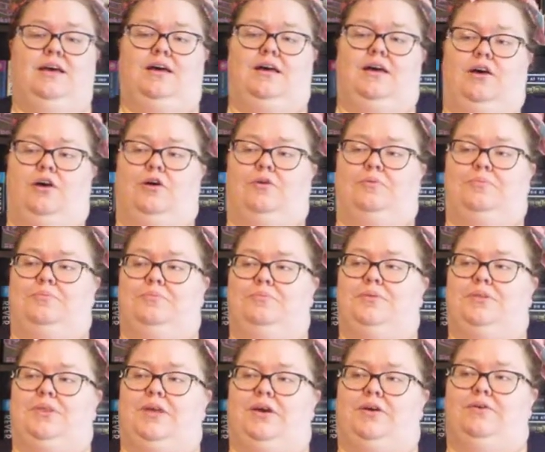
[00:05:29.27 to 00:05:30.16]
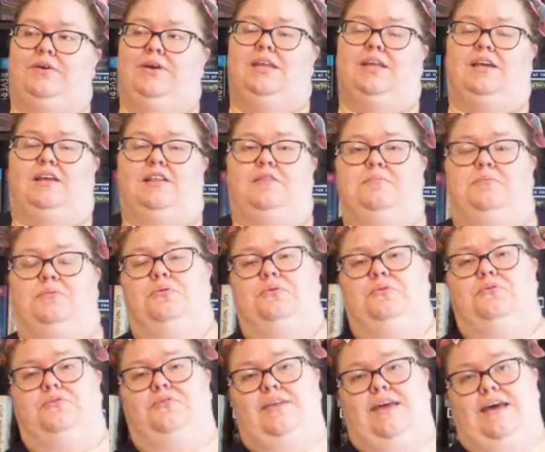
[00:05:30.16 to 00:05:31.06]
So it
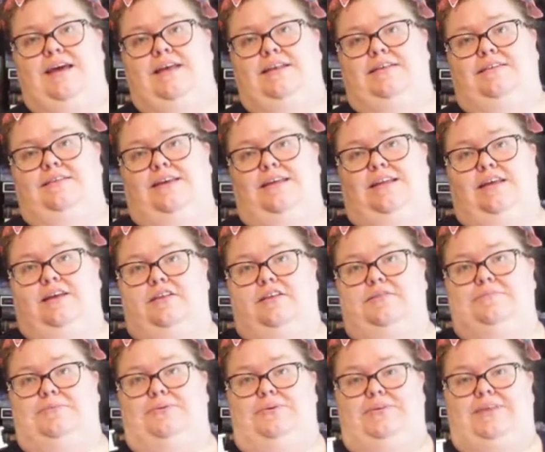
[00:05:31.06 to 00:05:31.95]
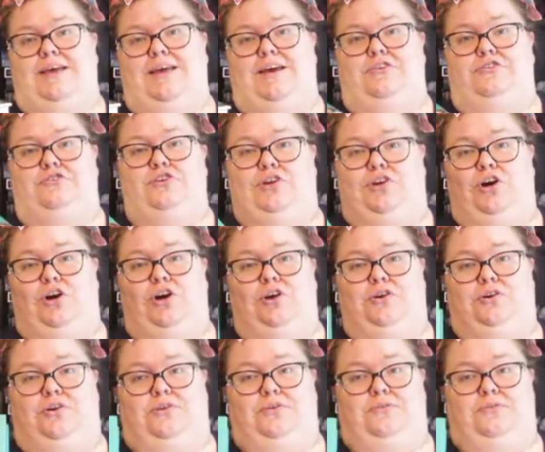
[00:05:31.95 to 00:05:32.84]
explores that, and it explores how she
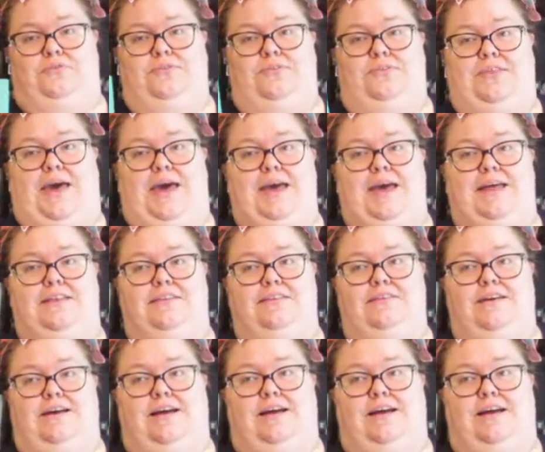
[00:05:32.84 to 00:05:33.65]
conquers that